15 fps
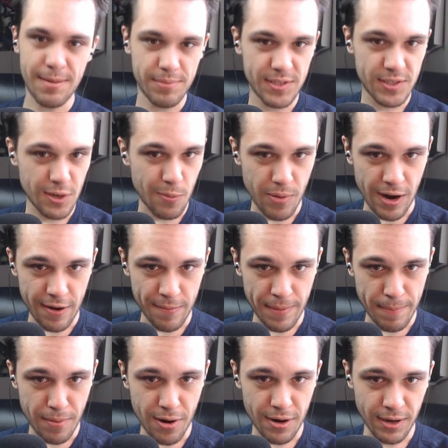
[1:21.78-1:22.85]
I am so proud of
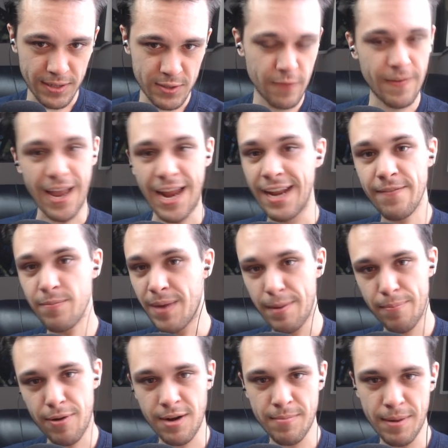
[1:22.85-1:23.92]
my party, so if any of
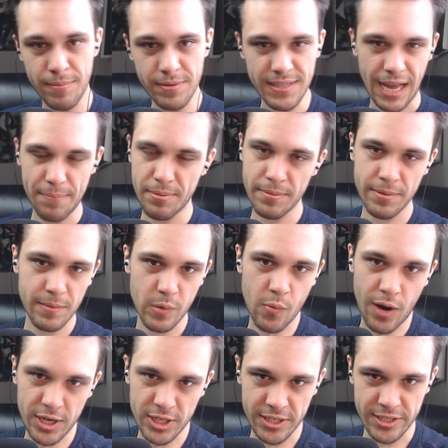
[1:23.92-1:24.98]
my party members happen to be
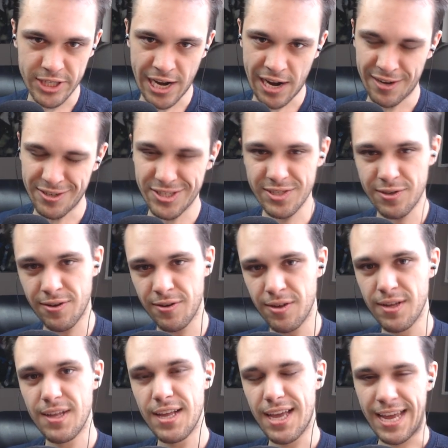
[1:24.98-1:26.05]
watching this channel, just know,
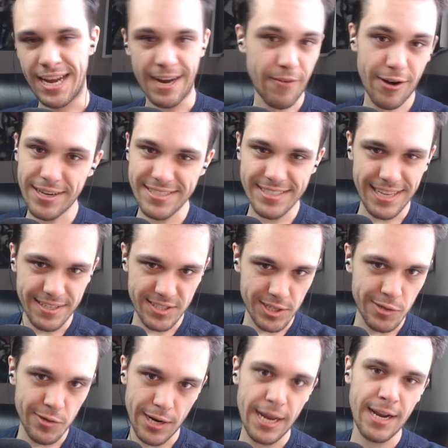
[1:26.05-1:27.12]
and I've already said this
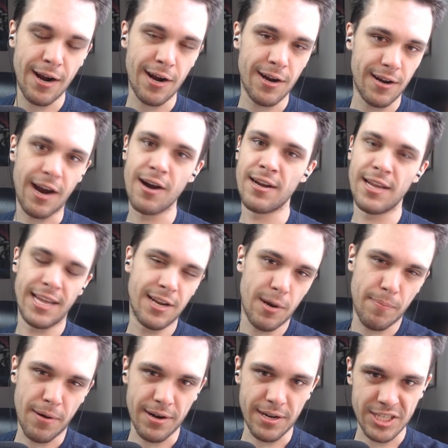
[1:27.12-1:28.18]
to you in our, our in
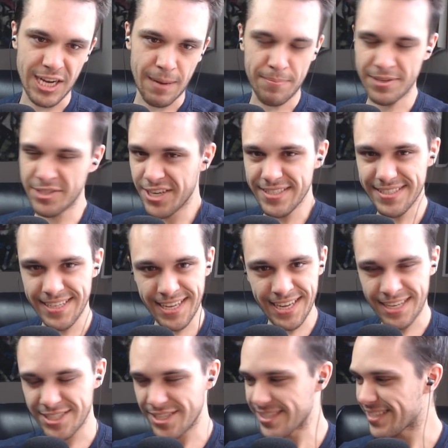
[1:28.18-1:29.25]
our party chat, but just
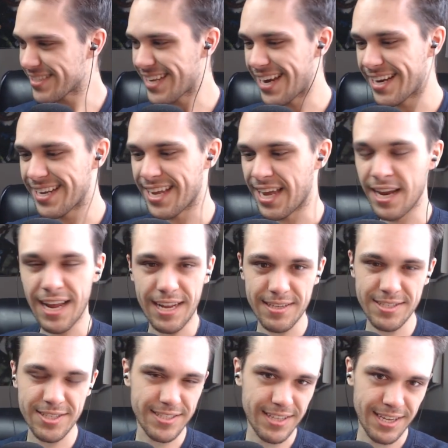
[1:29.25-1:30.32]
again, just to say it again,
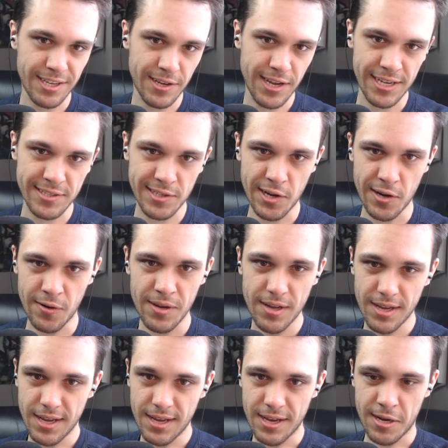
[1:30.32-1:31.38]
just let you guys know,
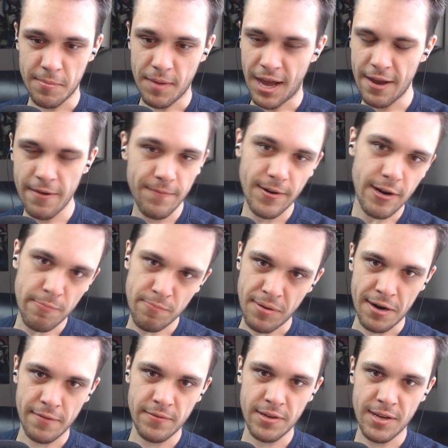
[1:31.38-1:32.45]
um, I am very
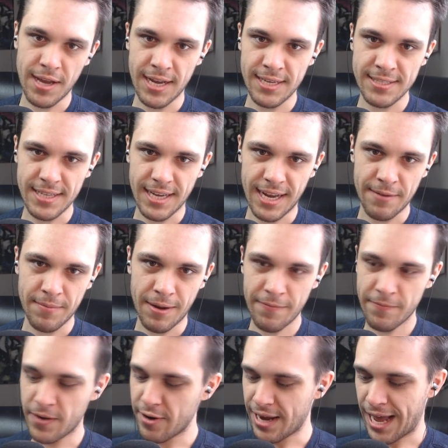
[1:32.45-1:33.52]
proud of you guys. I'm,
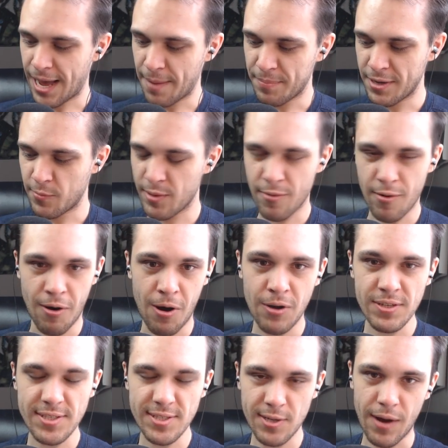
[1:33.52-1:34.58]
I'm very happy we were
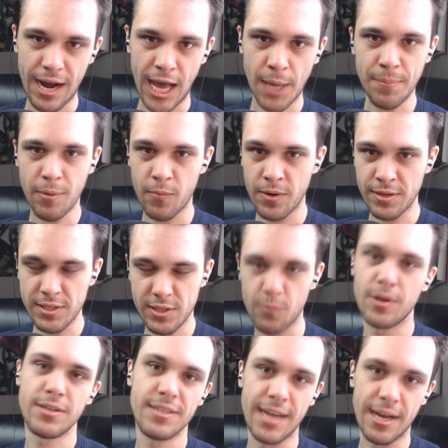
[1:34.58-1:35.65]
all so hype and willing to
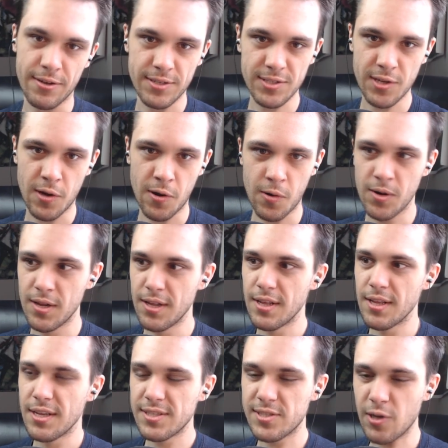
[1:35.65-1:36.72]
work together so,
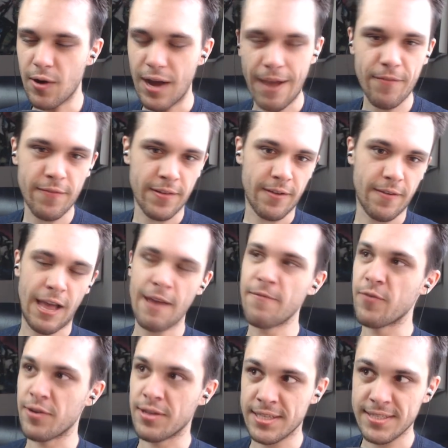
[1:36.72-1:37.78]
so effort,
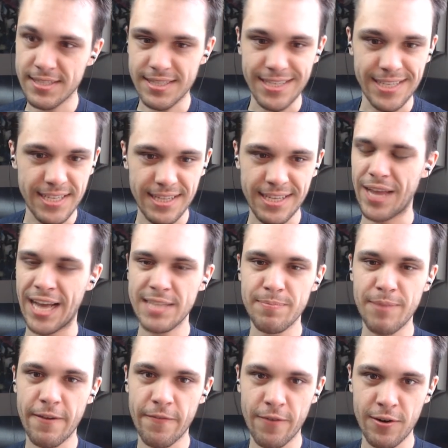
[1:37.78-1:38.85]
effortlessly. As
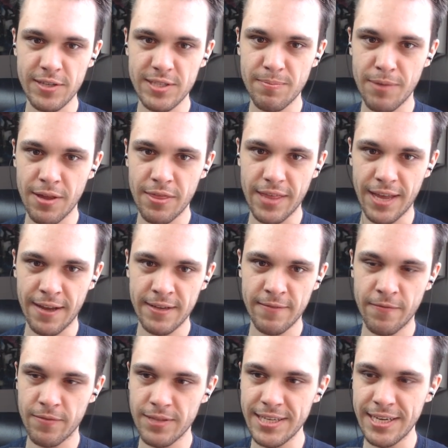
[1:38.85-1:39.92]
my first month
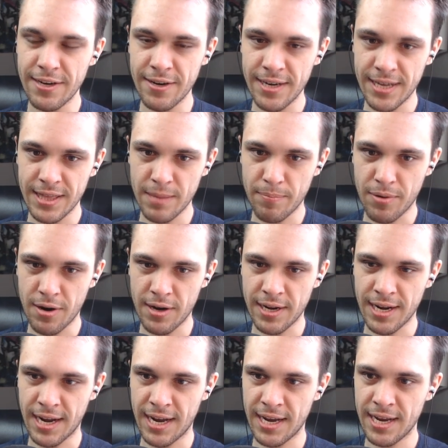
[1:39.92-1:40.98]
of leader in the
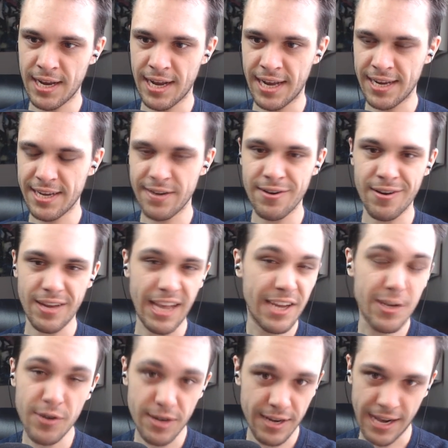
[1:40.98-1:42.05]
party, I, I, can, I
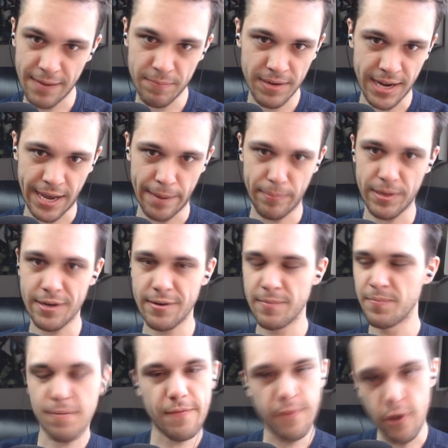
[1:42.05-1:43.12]
couldn't have been happier.
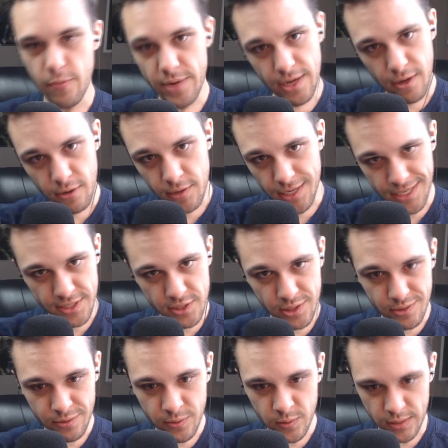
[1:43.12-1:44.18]
Before we go
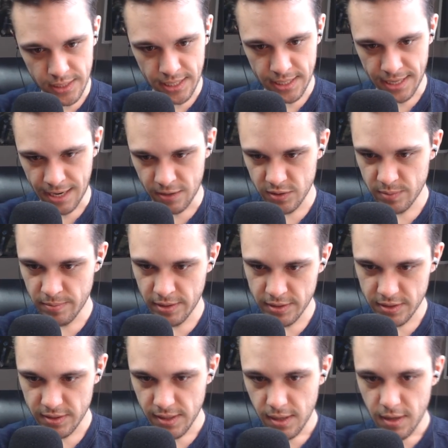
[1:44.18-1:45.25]
into the
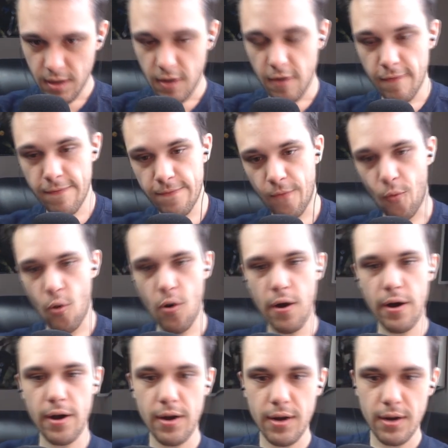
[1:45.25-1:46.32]
announcements,
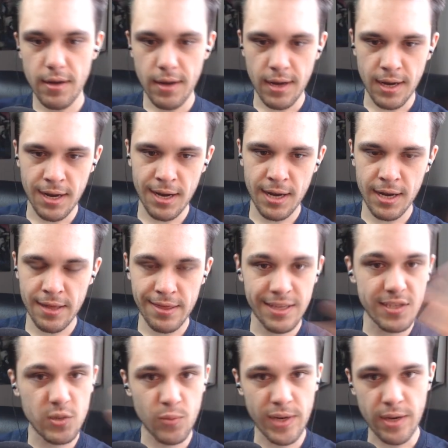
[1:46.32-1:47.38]
for uh,
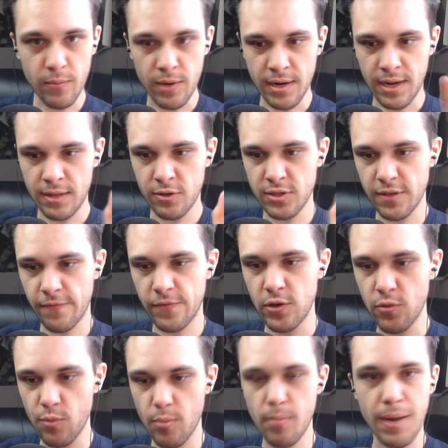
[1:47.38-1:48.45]
this week and whatnot, there's a
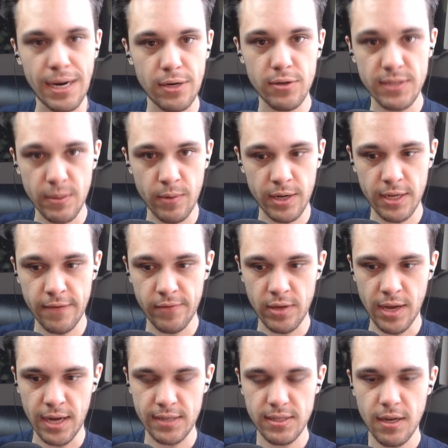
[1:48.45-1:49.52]
few reminders I want to give you
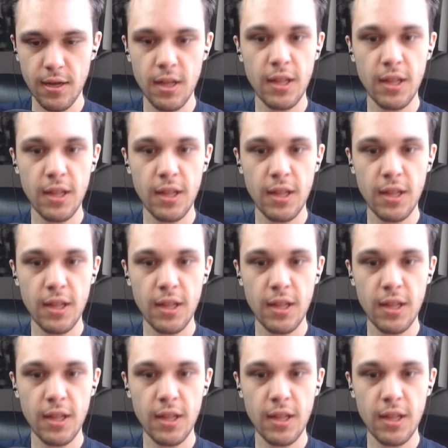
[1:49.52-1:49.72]
guys.